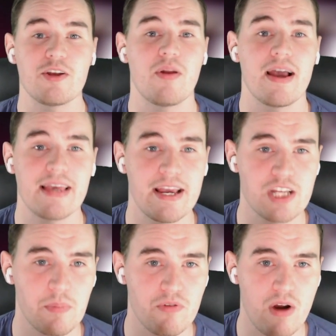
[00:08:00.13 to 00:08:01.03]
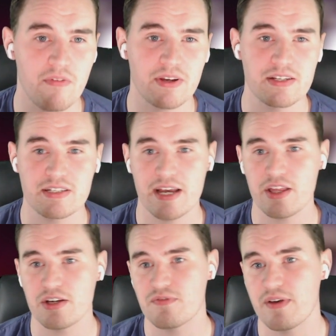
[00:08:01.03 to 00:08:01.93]
like AEW rather can say
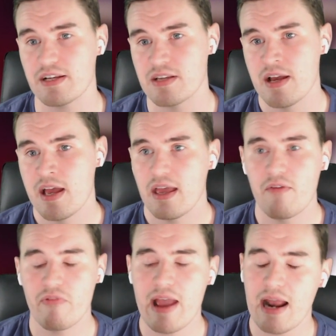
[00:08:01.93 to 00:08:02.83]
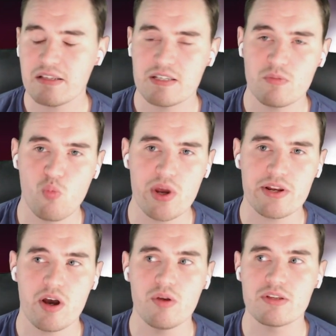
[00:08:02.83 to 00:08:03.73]
those things. In reality, we
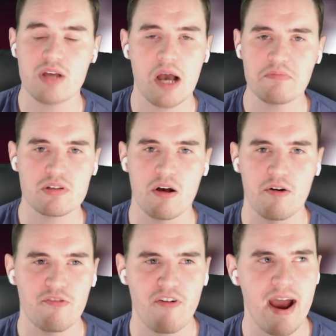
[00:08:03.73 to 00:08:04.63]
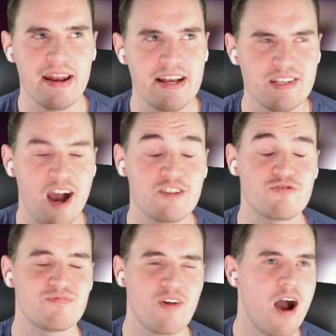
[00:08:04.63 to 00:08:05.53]
know the time slot. Friday's a
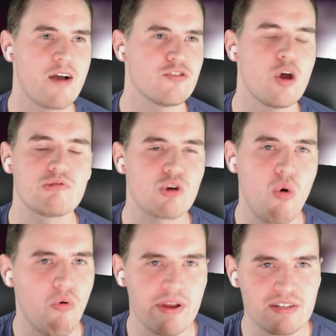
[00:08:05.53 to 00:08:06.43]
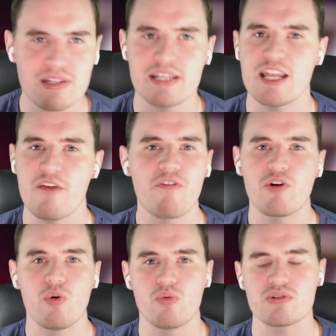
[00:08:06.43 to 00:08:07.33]
notoriously
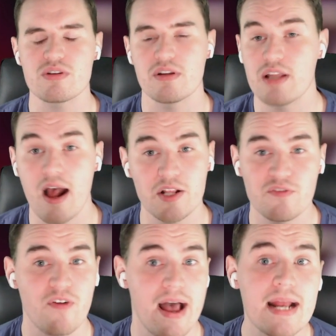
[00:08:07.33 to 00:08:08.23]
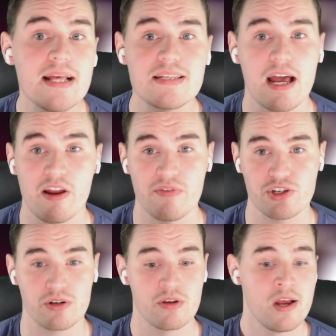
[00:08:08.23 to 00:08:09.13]
difficult night for any
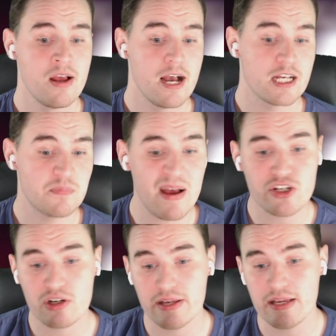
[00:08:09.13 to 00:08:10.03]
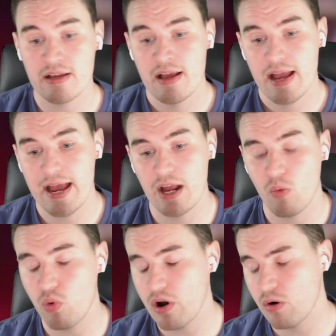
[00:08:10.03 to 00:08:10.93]
television, especially in a
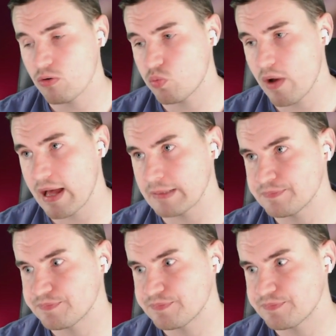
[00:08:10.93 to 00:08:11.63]
world where